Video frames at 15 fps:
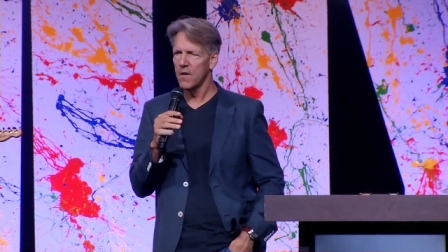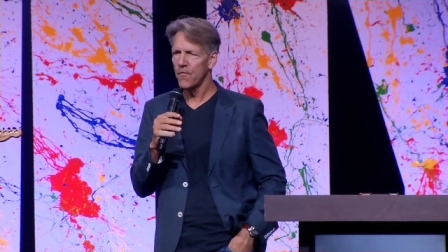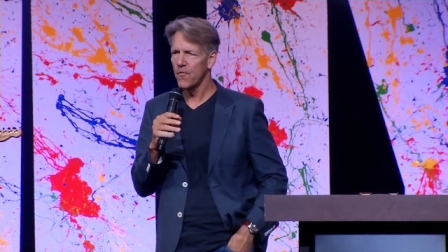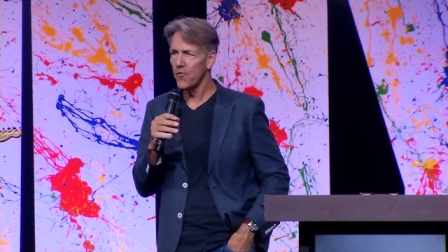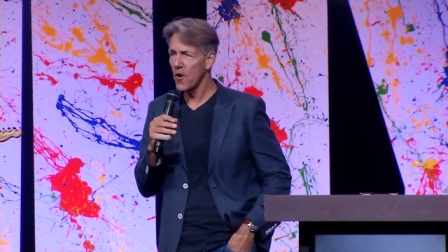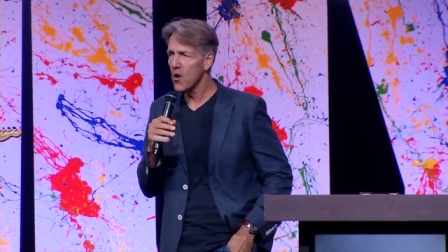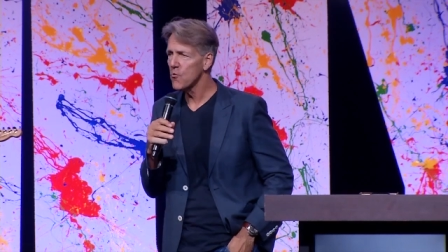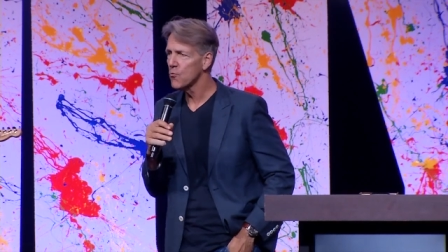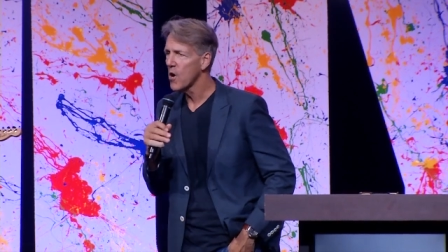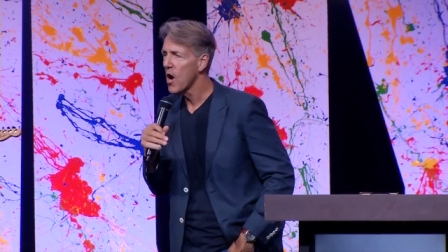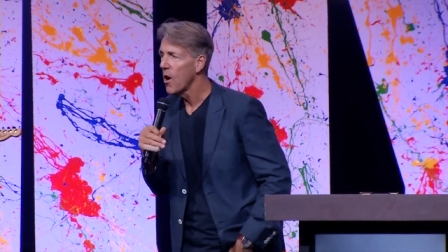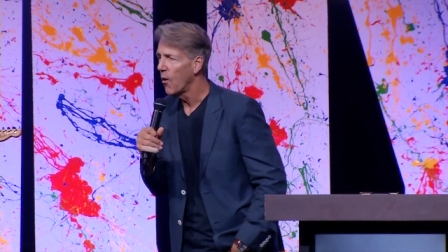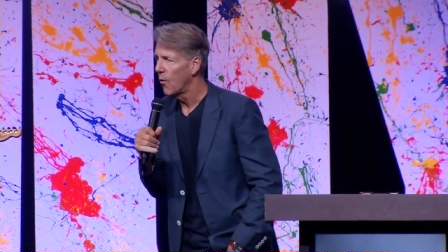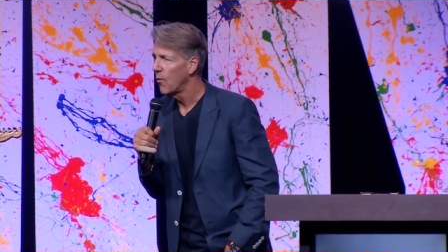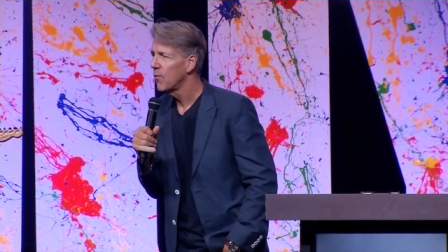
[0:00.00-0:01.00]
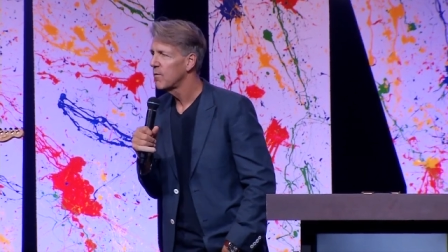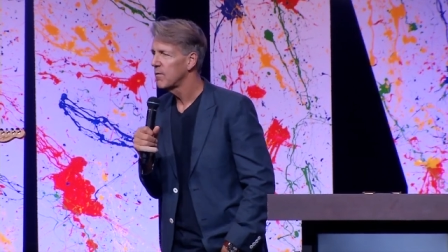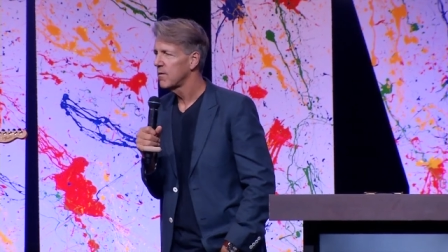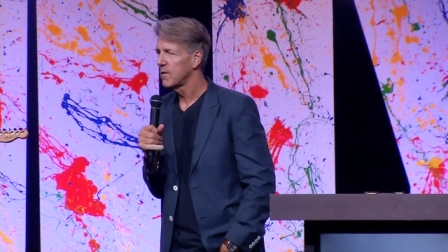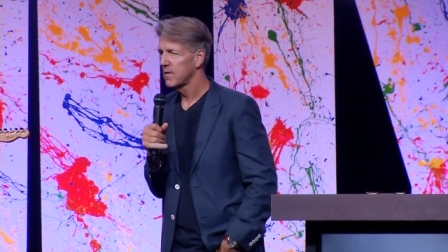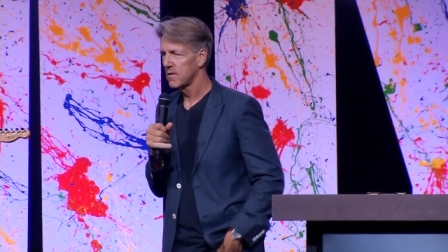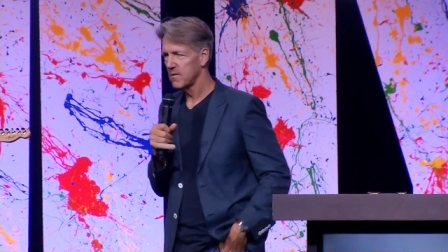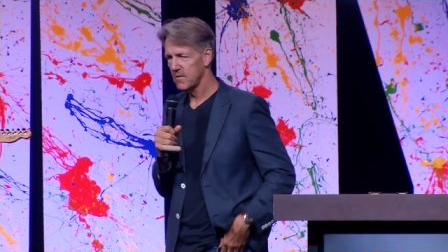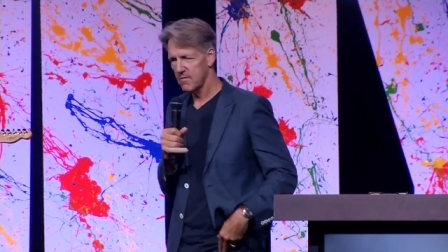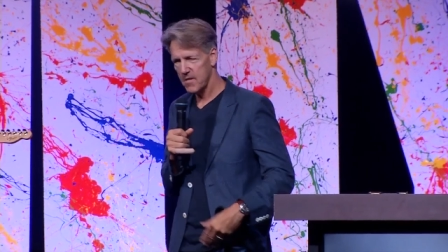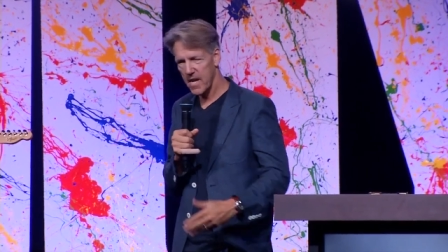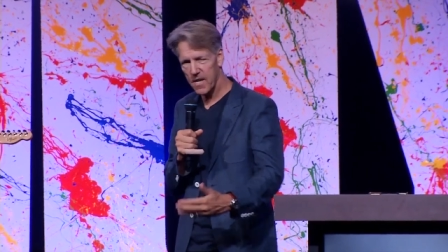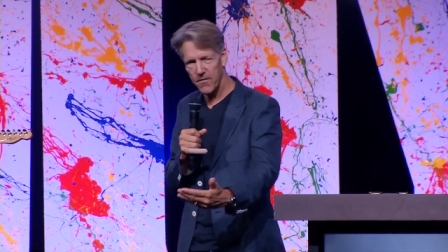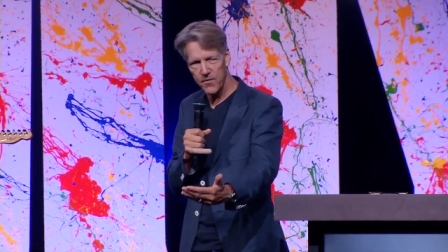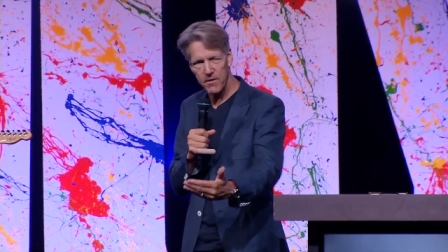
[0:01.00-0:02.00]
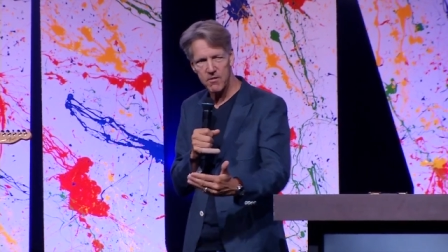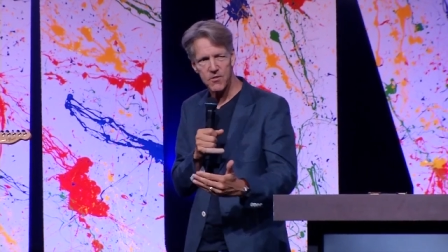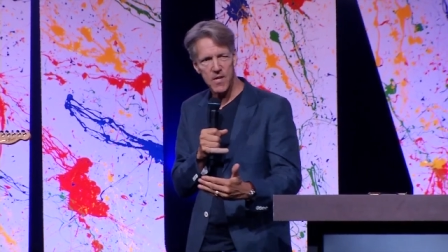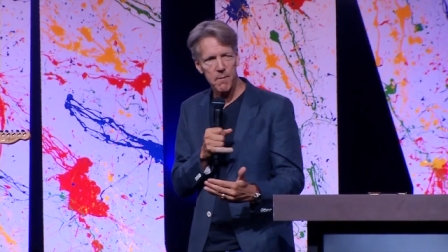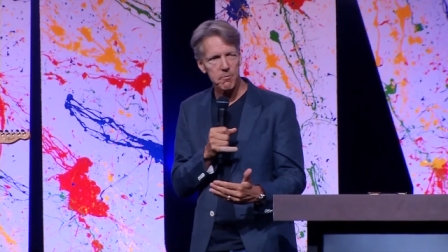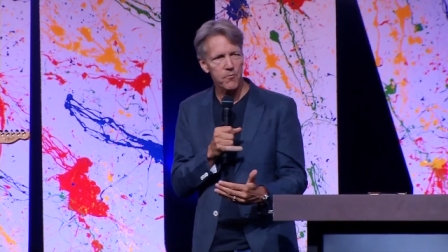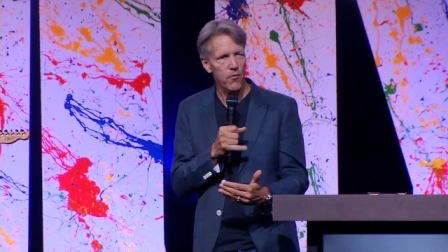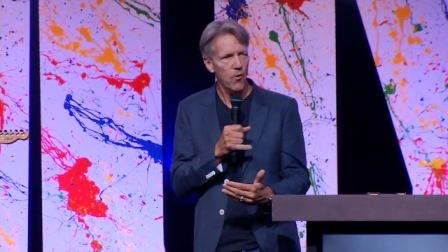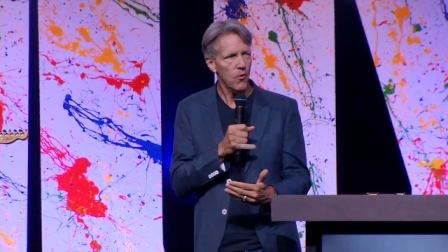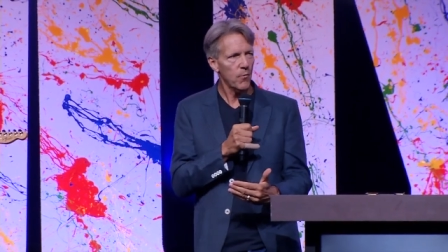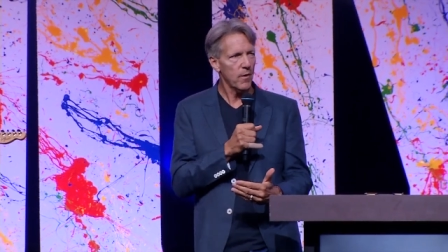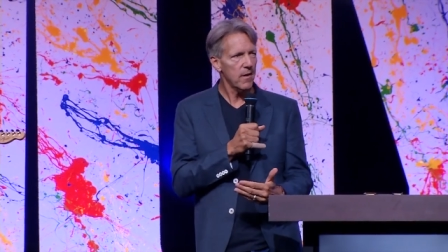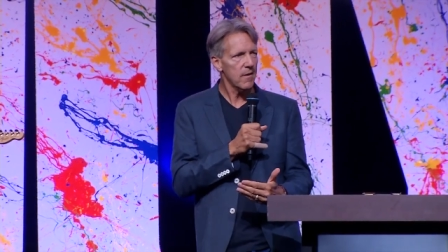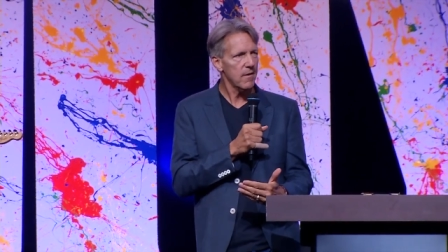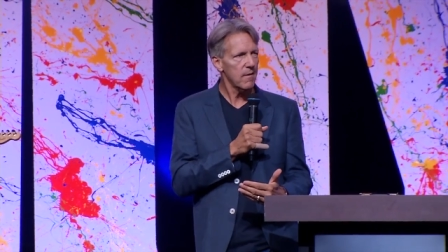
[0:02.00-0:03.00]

Front row, take a few steps forward.